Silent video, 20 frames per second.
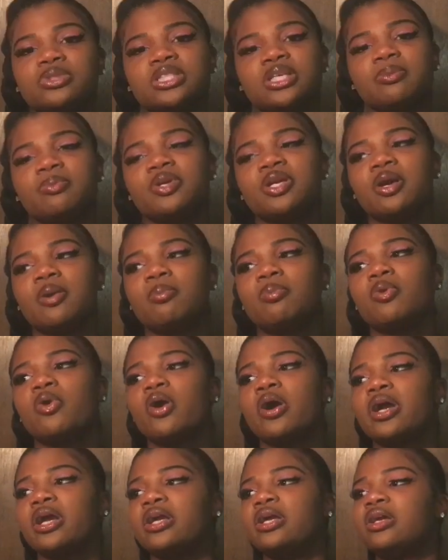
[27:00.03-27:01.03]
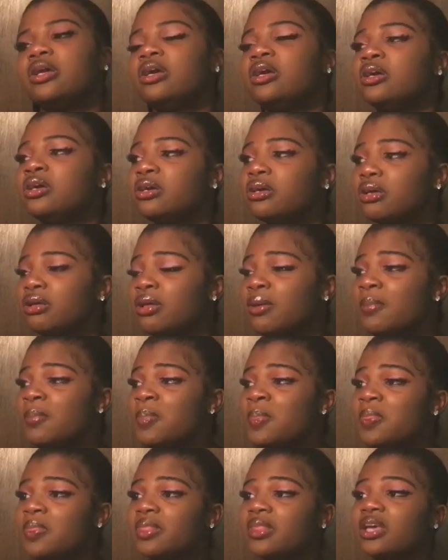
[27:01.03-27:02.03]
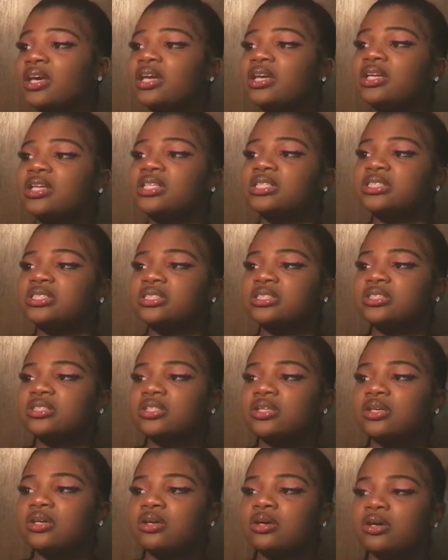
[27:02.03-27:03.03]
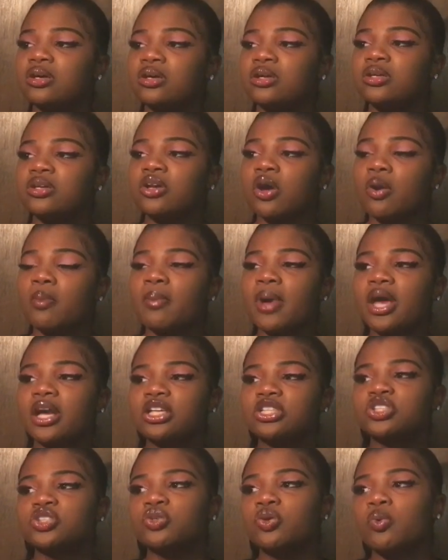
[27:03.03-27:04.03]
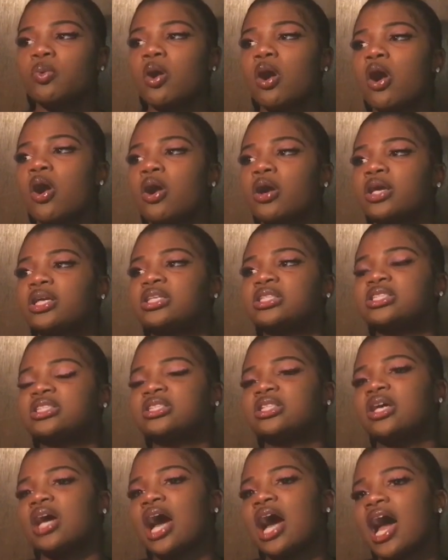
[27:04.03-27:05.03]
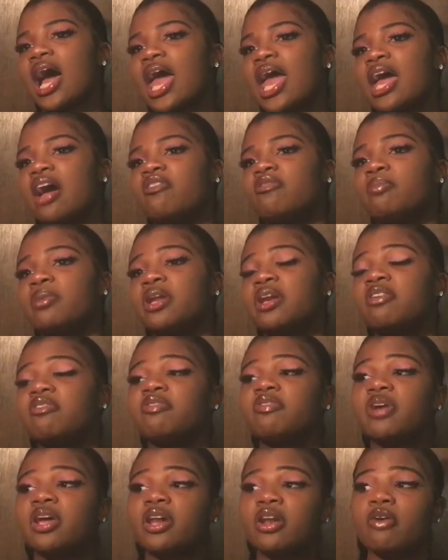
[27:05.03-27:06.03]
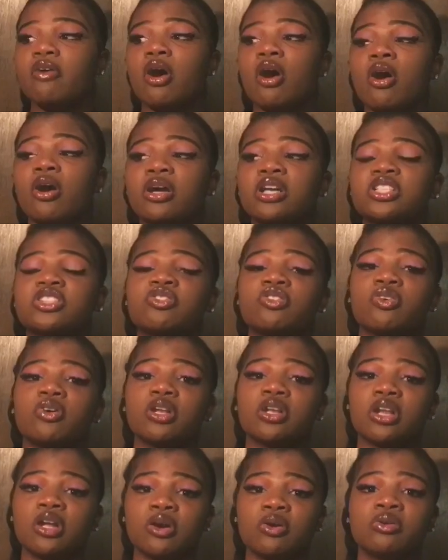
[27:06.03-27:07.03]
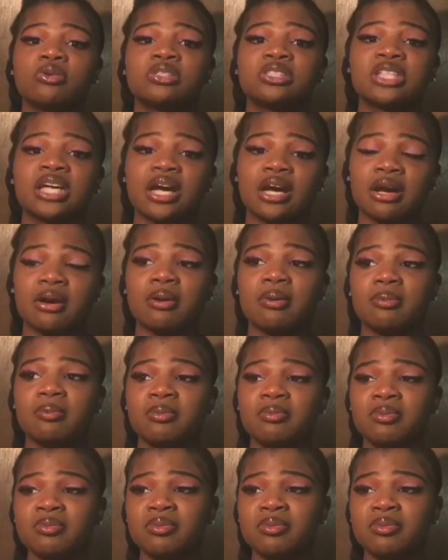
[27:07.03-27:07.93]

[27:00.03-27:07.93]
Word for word: to be a part of this don't matter to August. I have been a fan of August for a long time.